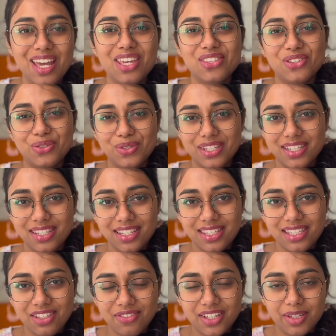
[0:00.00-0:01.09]
So it was at
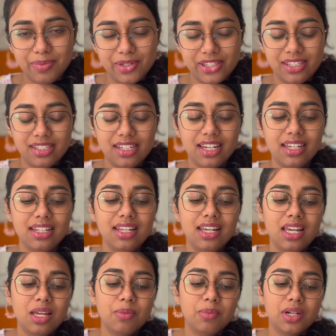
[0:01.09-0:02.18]
65 percentile,
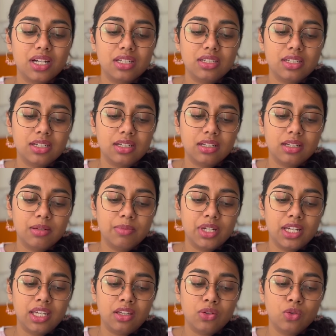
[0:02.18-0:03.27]
but uh,
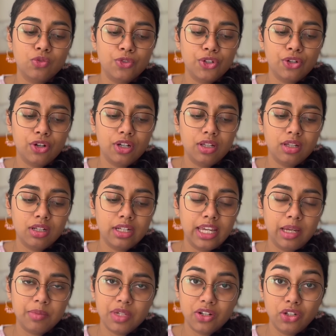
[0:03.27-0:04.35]
my overall
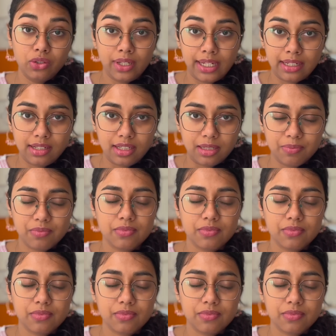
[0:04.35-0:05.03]
came down to 80.